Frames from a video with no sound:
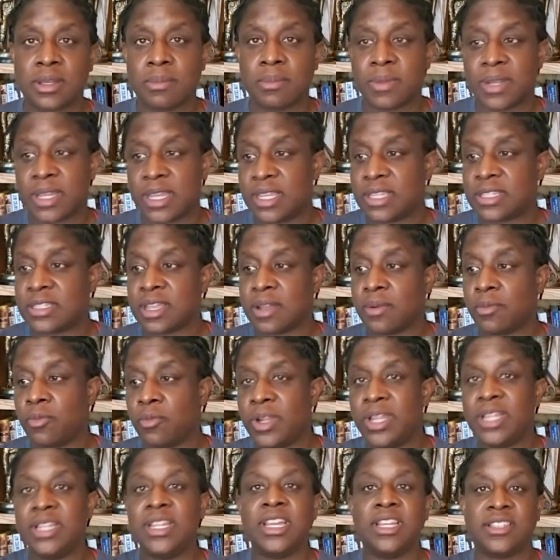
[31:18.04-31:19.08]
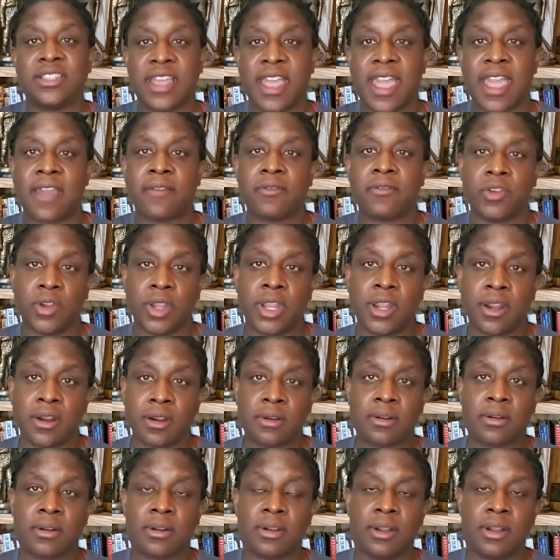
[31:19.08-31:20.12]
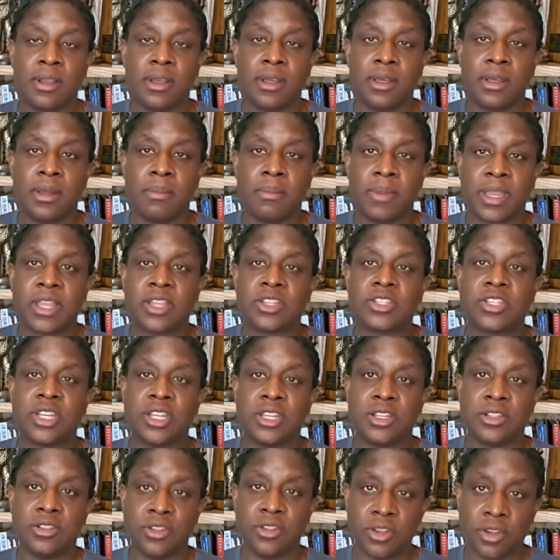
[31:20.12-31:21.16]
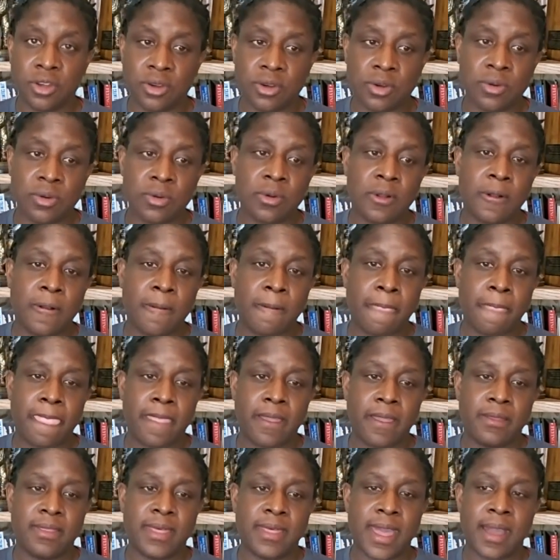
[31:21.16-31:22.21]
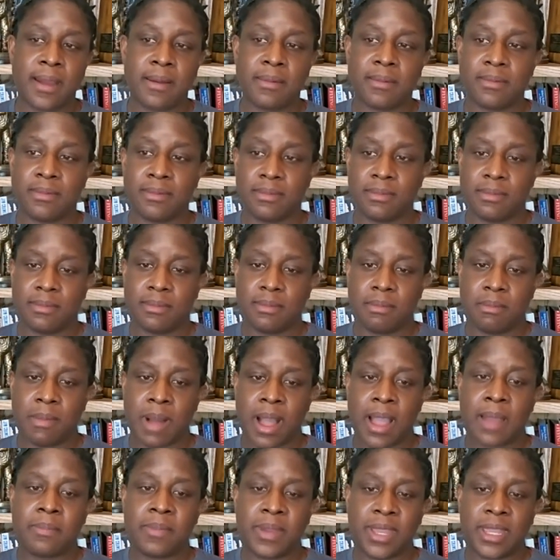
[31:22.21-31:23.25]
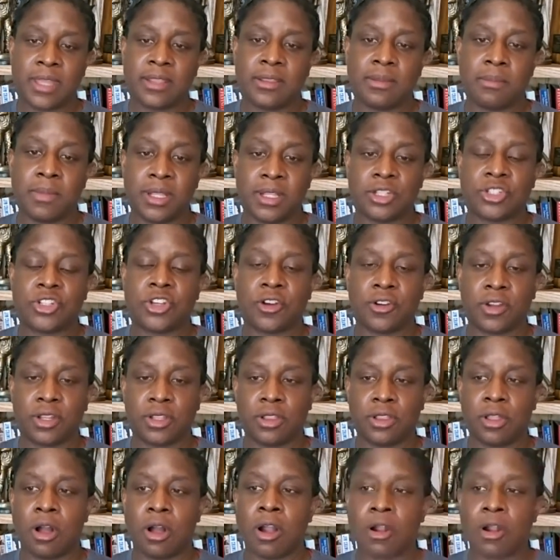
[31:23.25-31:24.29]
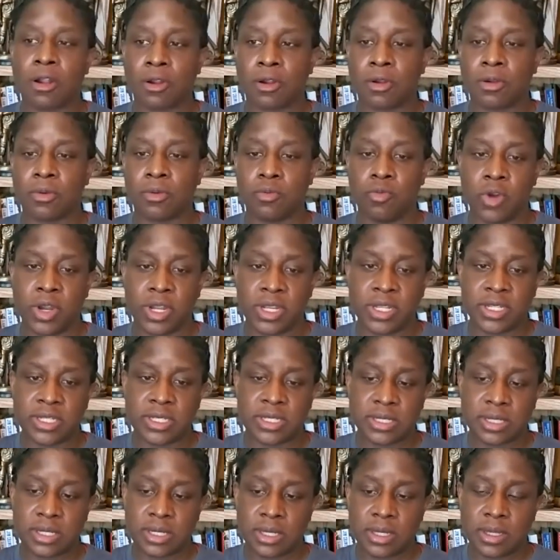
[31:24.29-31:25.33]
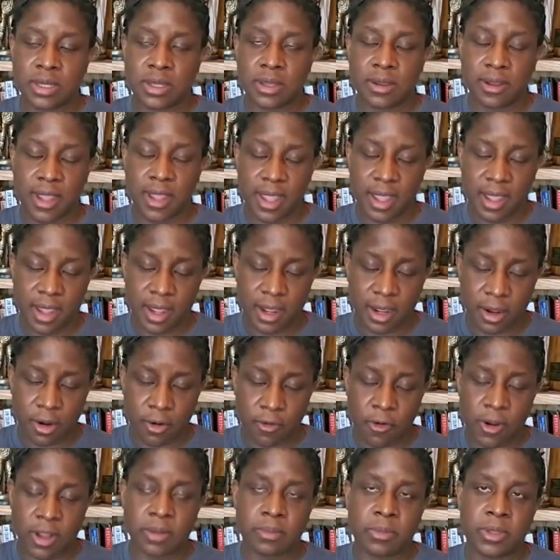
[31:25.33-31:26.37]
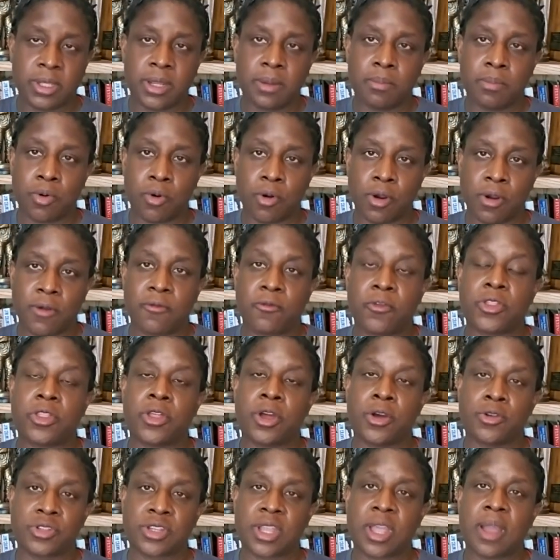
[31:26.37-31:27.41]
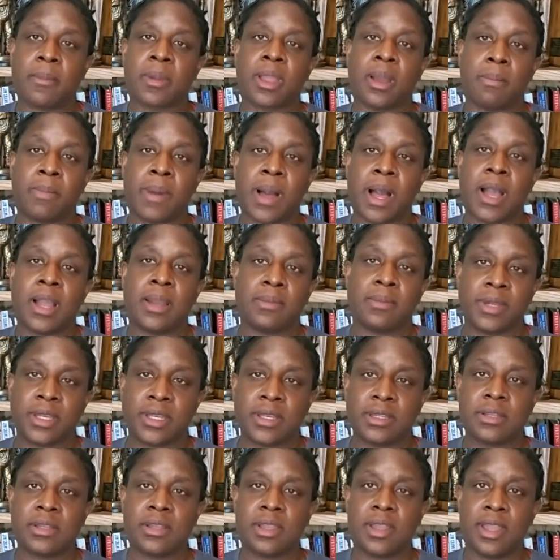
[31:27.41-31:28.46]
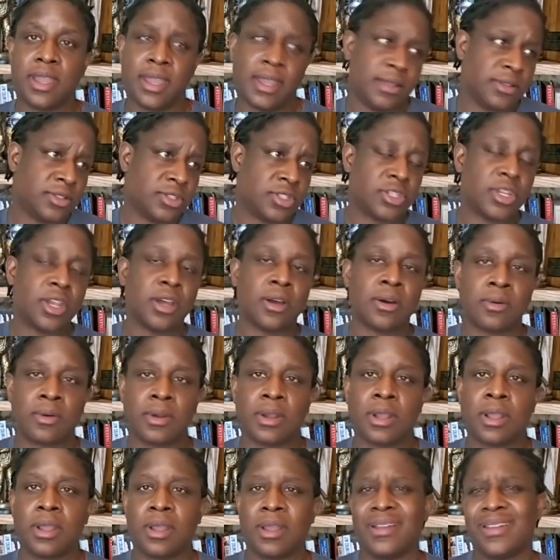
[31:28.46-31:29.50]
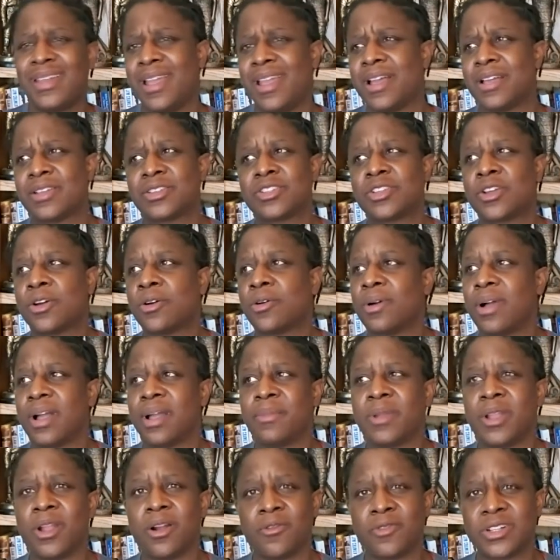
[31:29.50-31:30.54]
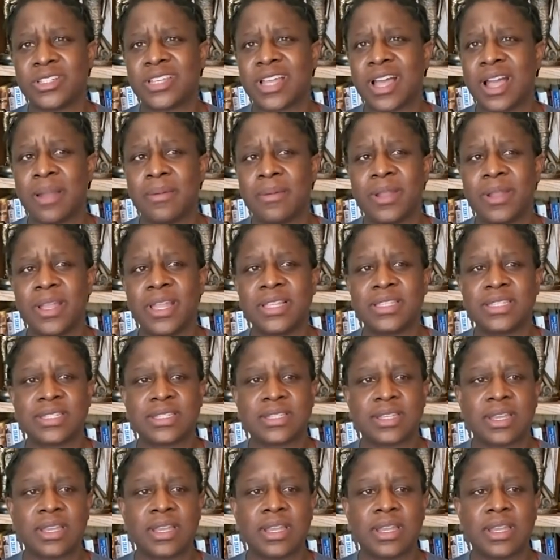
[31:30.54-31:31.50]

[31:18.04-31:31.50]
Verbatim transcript: but he said, We need to have you here because he knew that my being in the military longer was incredibly important for those coming up behind me. And so, yeah, so I mean, over time, it's